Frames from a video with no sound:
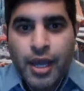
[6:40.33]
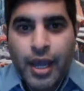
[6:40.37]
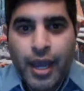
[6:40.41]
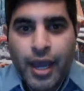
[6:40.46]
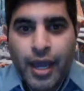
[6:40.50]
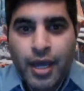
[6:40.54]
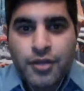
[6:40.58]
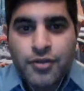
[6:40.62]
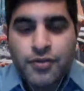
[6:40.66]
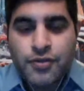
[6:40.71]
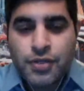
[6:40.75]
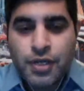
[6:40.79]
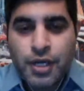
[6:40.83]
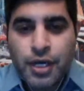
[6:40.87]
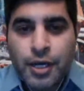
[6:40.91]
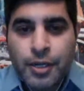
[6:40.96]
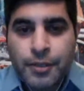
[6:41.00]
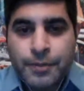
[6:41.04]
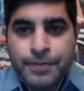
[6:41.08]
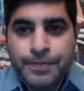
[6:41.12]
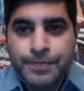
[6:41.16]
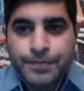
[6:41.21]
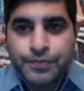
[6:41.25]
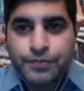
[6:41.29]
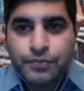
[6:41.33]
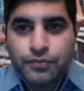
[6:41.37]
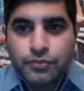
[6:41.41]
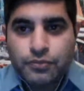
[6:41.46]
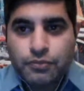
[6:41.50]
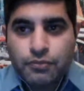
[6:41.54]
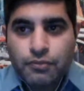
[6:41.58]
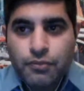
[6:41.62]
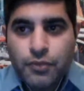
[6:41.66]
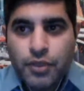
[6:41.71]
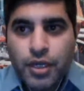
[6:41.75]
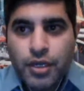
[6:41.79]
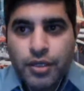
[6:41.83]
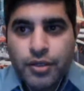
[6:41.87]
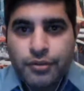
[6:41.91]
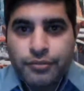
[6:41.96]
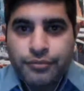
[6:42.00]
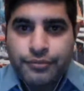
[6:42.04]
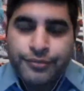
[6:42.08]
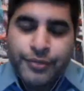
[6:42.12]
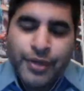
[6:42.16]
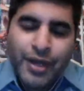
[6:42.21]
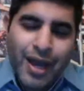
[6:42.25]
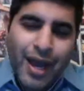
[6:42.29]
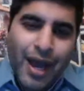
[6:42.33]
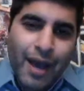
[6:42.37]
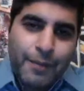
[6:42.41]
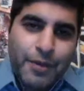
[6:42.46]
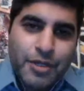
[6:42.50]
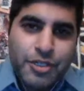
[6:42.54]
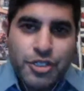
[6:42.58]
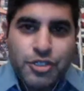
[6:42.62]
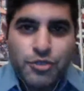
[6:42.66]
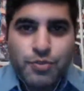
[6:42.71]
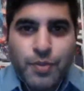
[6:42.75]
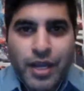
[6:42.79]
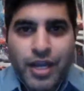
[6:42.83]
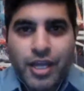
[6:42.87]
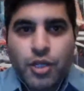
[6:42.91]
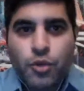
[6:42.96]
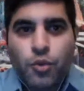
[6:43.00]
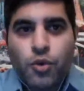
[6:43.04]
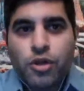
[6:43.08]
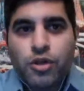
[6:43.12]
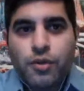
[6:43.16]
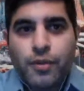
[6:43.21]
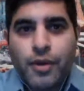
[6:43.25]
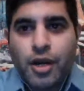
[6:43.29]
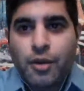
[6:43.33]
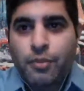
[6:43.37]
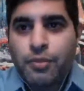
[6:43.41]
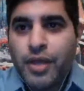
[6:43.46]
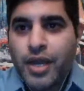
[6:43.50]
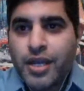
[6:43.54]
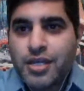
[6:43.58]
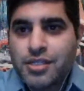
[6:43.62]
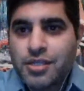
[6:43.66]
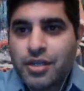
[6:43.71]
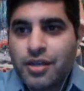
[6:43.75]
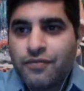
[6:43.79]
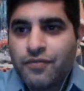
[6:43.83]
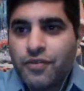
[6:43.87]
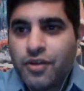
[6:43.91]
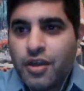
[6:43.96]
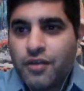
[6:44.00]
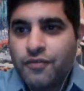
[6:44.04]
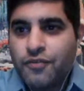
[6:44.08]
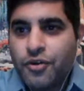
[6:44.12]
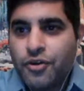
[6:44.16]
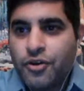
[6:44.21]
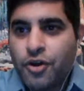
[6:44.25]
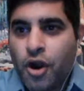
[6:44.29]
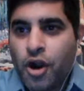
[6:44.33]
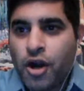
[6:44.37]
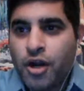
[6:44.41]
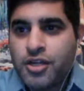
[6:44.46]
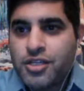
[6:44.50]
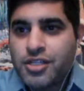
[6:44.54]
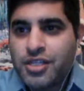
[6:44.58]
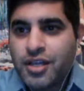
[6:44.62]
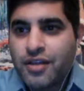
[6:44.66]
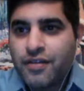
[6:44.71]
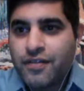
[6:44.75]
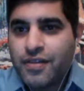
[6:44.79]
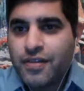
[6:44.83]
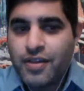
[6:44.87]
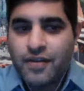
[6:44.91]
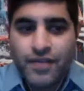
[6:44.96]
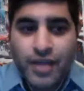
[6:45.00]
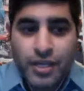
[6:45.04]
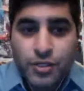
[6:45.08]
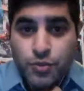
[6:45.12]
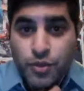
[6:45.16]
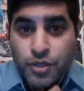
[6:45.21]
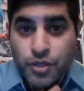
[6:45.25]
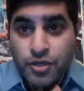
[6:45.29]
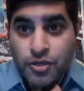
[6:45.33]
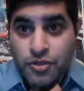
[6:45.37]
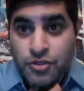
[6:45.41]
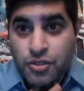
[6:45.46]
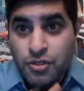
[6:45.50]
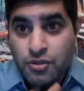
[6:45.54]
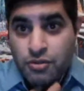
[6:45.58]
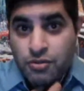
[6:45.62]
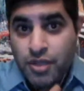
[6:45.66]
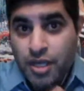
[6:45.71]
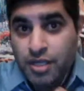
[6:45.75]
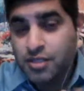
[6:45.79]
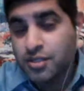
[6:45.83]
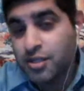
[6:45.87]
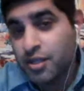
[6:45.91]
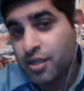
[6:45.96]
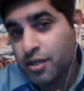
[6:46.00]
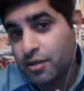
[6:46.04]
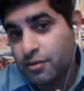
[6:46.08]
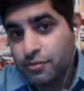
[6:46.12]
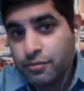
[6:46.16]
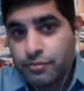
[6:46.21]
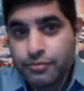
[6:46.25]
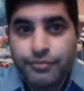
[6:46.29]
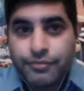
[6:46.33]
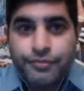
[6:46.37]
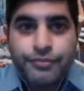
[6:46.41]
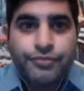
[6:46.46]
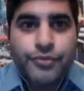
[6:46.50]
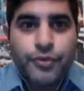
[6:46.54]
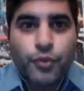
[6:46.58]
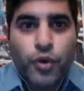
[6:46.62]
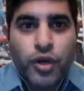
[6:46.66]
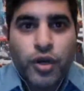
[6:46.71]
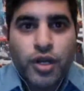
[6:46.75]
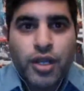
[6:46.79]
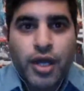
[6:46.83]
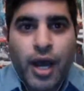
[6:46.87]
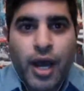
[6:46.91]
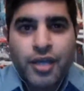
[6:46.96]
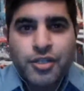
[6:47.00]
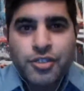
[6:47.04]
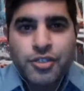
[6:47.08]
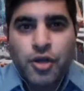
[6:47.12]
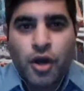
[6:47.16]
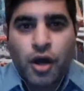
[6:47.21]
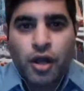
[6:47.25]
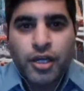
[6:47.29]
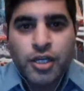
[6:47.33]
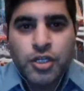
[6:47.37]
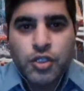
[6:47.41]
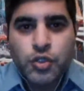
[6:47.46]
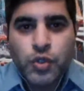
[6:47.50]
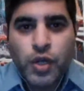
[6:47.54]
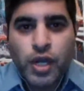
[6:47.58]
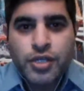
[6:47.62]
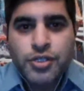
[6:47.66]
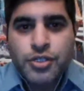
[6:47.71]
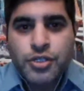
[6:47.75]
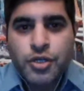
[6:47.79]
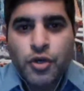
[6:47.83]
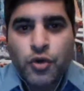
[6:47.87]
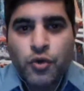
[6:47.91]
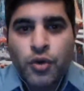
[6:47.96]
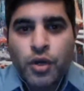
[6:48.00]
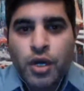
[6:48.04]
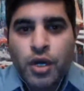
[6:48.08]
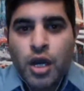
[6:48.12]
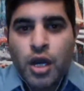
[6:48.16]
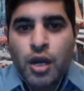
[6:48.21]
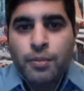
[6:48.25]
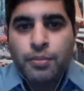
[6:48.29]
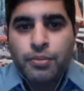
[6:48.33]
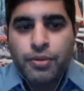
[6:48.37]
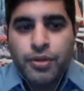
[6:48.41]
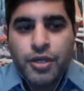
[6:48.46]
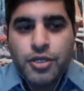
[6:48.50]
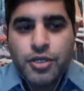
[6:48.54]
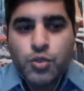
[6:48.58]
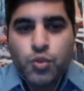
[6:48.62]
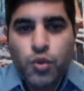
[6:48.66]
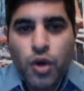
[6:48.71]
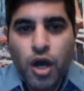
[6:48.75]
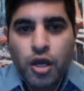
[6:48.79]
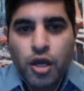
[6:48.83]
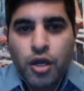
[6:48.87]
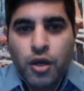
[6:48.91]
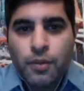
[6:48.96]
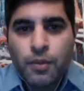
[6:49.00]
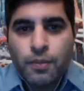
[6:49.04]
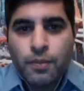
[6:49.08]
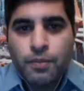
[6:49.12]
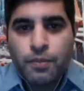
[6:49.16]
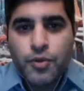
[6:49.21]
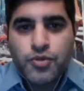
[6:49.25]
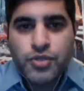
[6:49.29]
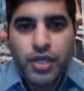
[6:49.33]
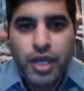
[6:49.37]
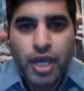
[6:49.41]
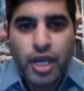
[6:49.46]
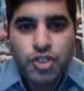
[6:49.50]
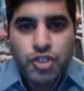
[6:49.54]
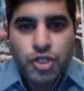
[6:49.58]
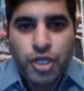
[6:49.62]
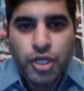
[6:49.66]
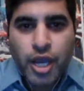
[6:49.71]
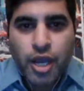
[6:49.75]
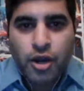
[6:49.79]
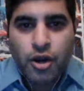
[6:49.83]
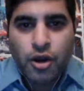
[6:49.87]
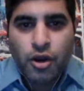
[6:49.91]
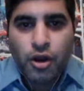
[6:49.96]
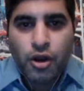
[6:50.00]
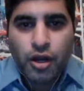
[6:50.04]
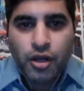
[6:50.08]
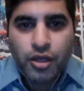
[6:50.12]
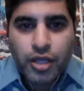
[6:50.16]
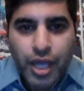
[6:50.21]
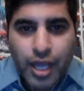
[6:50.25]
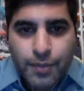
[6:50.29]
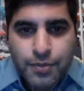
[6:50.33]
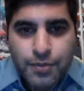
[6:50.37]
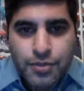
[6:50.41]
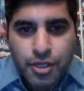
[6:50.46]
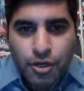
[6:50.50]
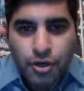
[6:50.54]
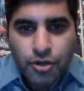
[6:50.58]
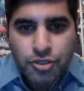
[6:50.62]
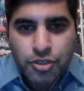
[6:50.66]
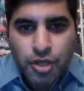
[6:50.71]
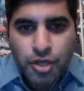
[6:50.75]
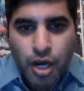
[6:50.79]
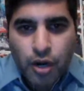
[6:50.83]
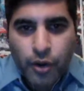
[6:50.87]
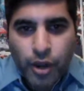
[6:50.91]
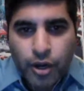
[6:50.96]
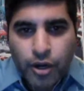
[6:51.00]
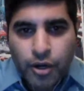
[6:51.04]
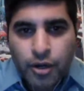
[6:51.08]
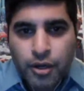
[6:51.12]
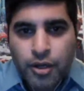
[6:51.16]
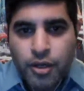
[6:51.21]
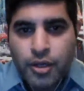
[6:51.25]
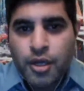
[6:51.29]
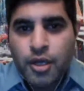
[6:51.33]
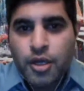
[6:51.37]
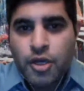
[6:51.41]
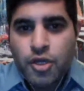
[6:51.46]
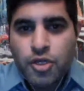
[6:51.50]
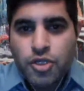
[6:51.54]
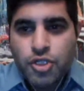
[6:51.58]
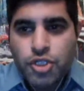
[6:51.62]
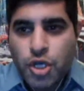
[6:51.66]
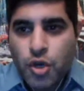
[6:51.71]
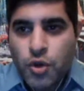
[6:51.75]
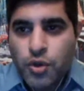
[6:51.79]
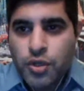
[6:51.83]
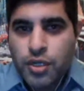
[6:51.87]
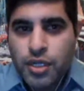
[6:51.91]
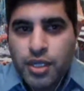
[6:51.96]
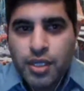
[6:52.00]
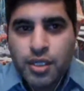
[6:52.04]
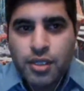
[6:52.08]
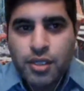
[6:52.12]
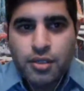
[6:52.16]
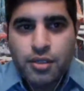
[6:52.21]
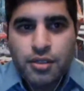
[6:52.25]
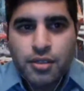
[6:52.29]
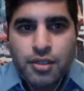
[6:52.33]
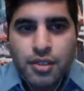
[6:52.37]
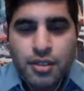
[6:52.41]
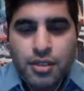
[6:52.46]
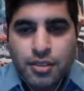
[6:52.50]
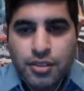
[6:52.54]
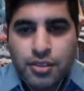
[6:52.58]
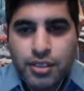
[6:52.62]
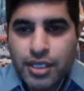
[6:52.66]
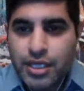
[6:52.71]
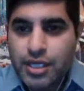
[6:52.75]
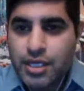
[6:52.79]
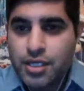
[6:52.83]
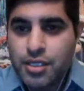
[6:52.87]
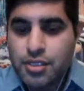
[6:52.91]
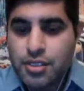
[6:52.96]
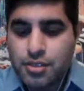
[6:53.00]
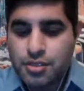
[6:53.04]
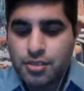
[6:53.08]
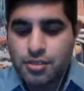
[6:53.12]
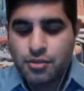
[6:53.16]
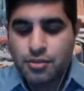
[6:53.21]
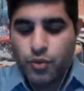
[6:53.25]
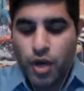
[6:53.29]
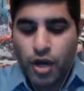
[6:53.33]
And I mean, she's making the world a better place. And if you're an artist and if that's what you can do, that's like one of the highest callings, right? So please welcome music educator, acclaimed singer-songwriter, Joanie Leeds.